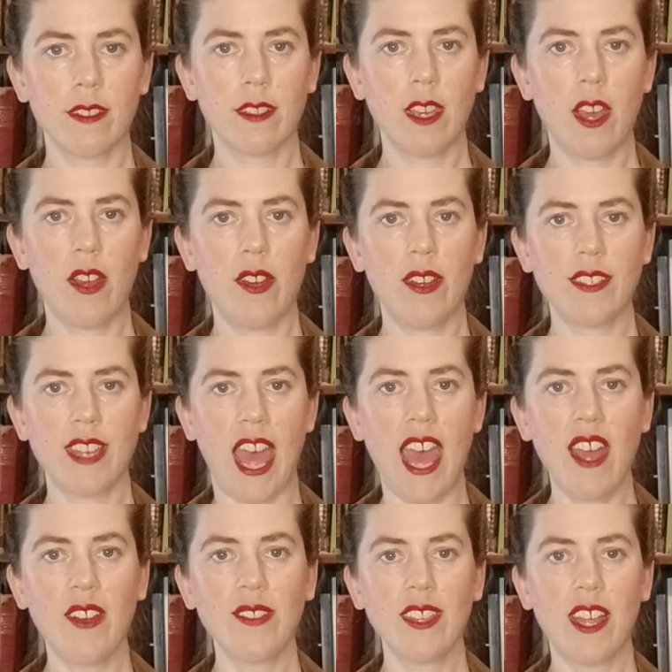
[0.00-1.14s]
Gone
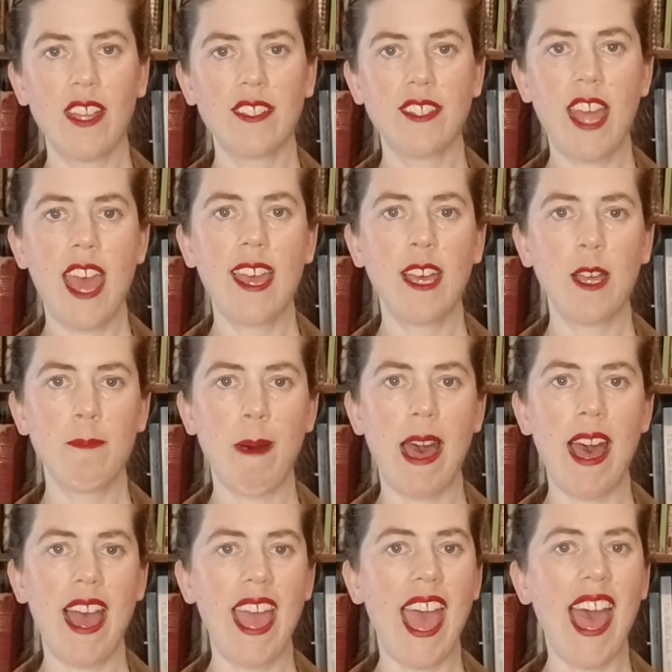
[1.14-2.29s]
down the dale
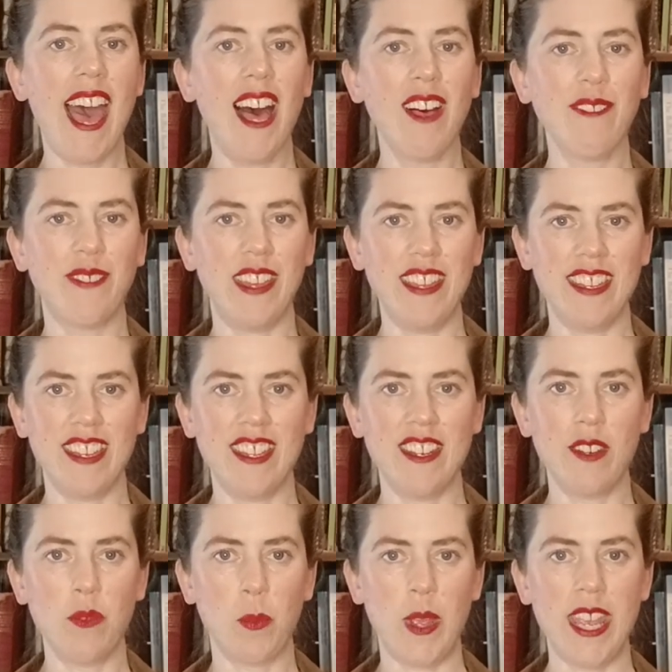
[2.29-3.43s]
by
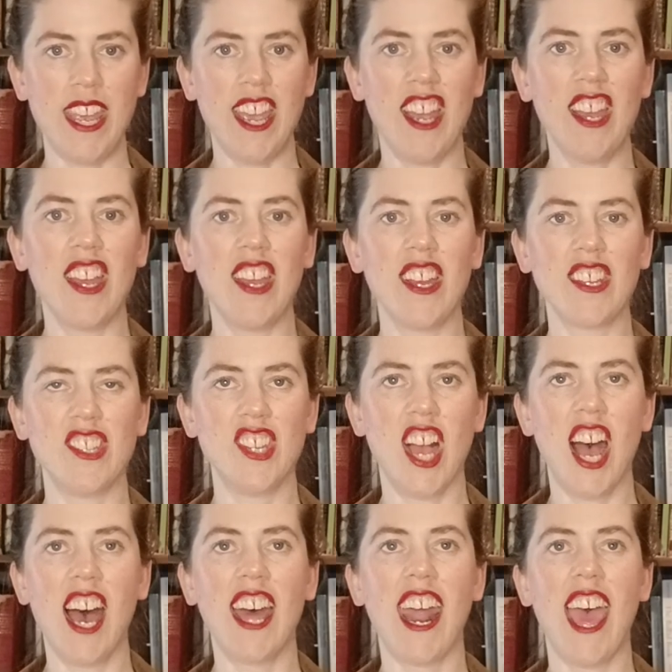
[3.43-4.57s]
Alphin, we heard
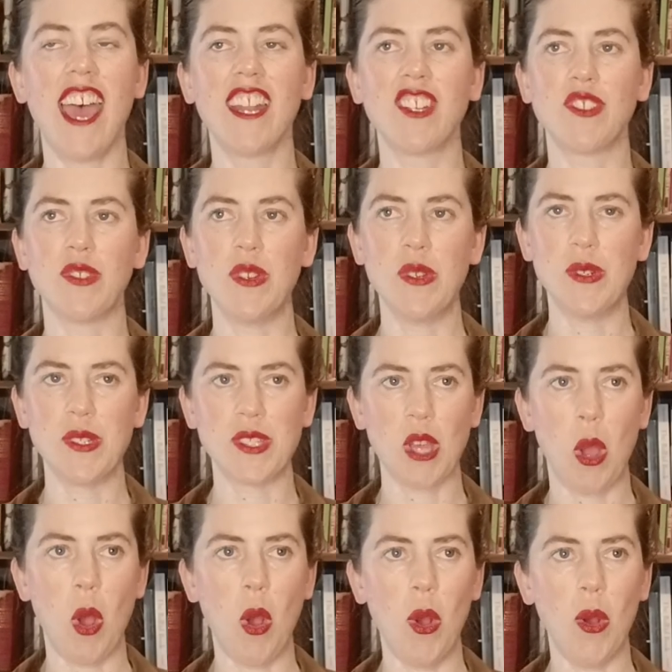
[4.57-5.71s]
John Andrew's
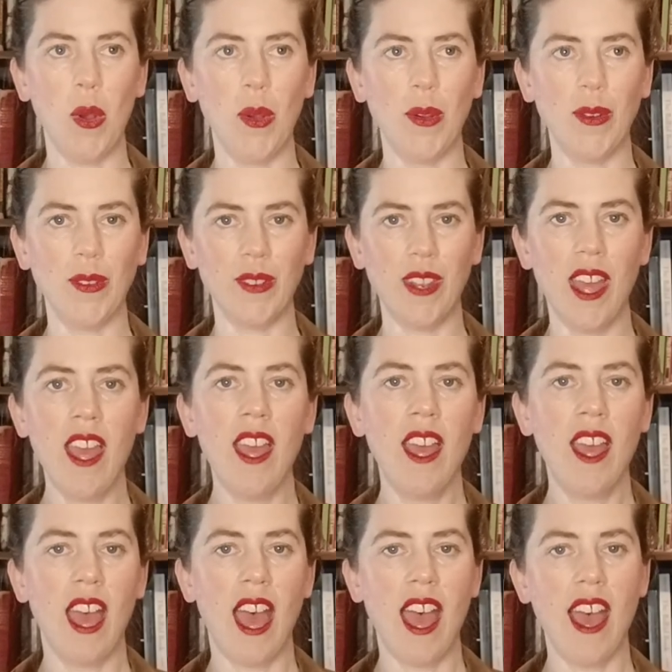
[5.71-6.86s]
horn.
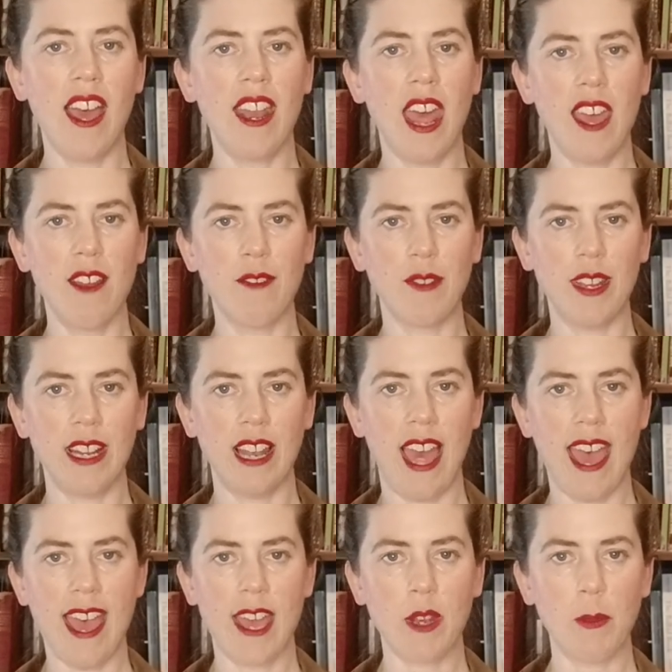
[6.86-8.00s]
And every
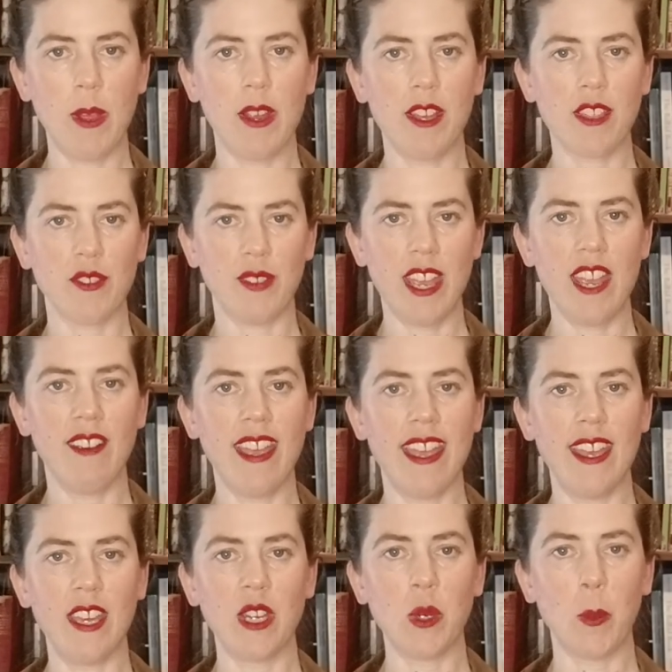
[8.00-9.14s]
lad worth
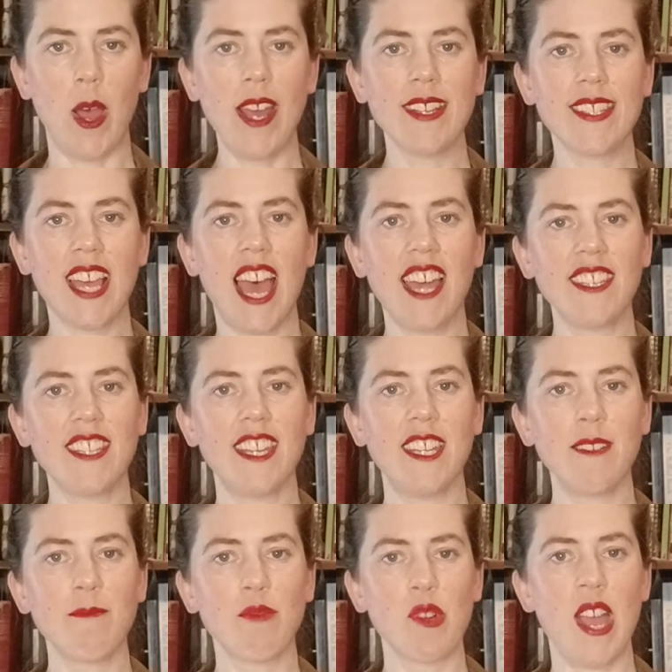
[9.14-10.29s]
rearing was
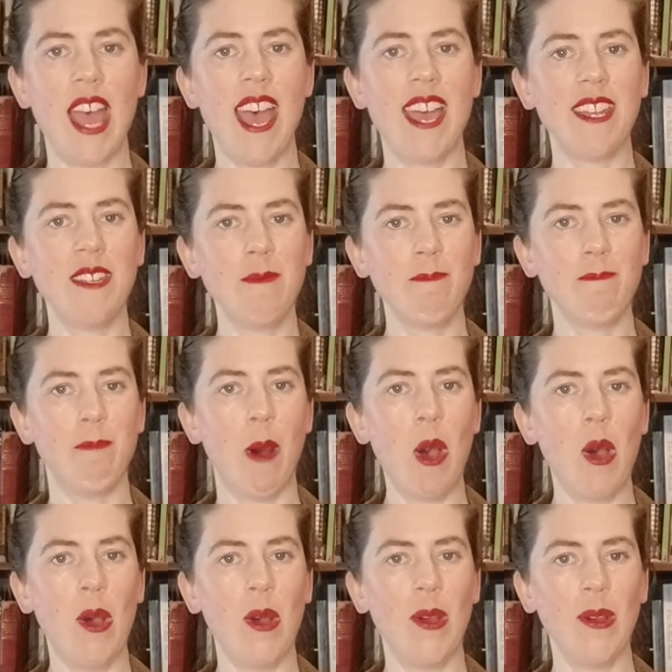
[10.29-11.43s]
hunting bred and
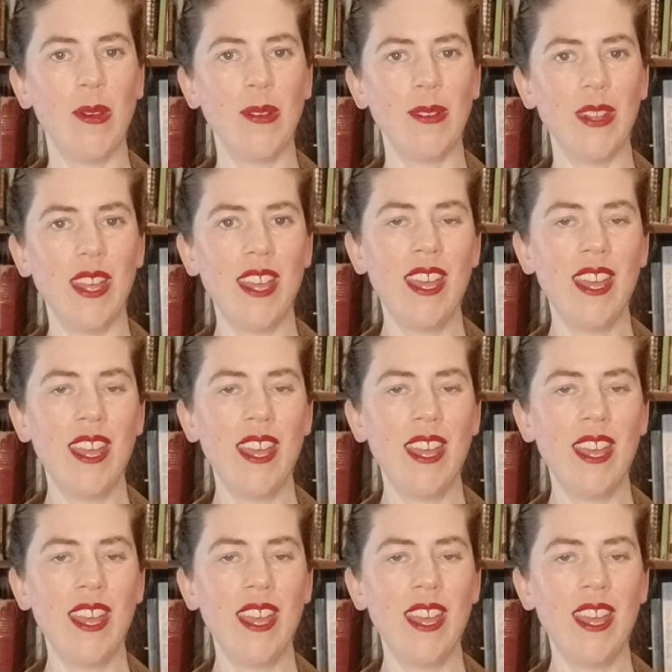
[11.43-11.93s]
born.